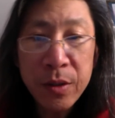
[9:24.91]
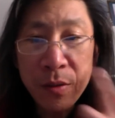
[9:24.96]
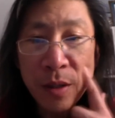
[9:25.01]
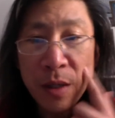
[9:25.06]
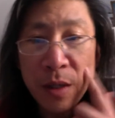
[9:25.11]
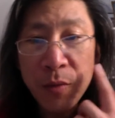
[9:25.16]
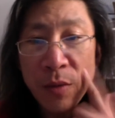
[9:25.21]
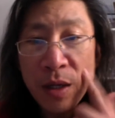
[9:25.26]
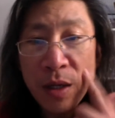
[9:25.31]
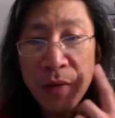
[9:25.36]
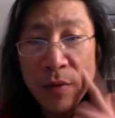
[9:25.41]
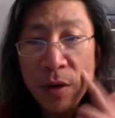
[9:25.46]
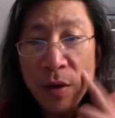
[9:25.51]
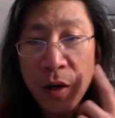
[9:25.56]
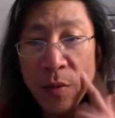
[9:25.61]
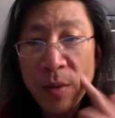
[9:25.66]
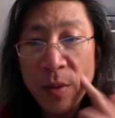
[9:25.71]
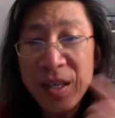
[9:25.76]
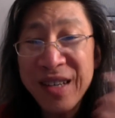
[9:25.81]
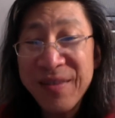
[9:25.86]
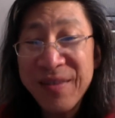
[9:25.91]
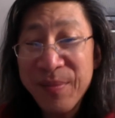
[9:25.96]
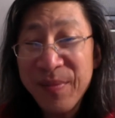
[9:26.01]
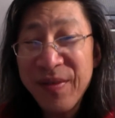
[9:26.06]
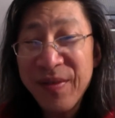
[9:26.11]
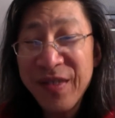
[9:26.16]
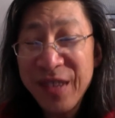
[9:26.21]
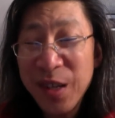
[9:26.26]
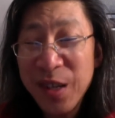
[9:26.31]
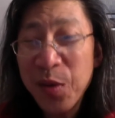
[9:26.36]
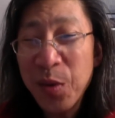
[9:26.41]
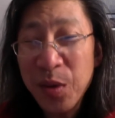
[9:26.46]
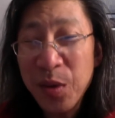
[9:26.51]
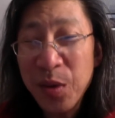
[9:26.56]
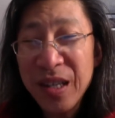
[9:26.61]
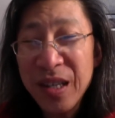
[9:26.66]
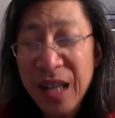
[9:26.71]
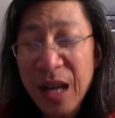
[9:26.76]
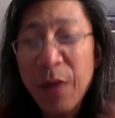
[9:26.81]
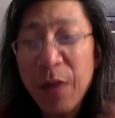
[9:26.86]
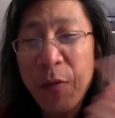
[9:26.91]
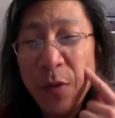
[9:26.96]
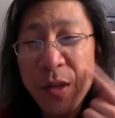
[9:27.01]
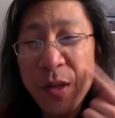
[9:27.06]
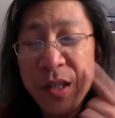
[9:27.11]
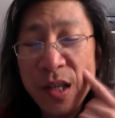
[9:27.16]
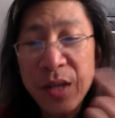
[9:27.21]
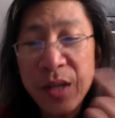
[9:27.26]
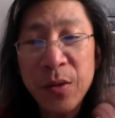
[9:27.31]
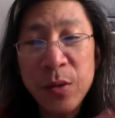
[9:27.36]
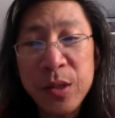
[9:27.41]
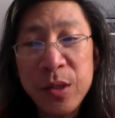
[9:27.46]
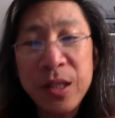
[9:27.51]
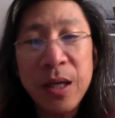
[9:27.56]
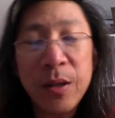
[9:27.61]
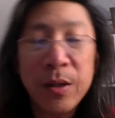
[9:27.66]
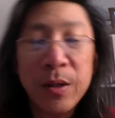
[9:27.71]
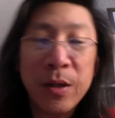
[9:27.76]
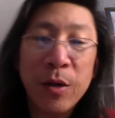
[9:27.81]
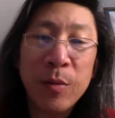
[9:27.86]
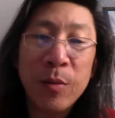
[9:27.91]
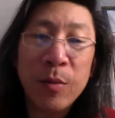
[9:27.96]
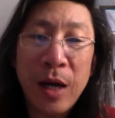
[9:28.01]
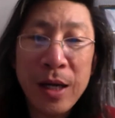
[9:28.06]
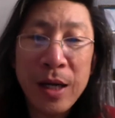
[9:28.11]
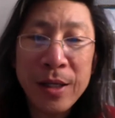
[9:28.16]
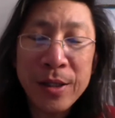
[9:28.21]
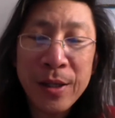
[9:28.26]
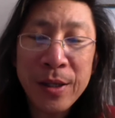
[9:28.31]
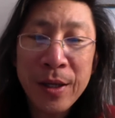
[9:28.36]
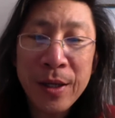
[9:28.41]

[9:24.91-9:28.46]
Like, we have carbon literally every single cell in our bodies.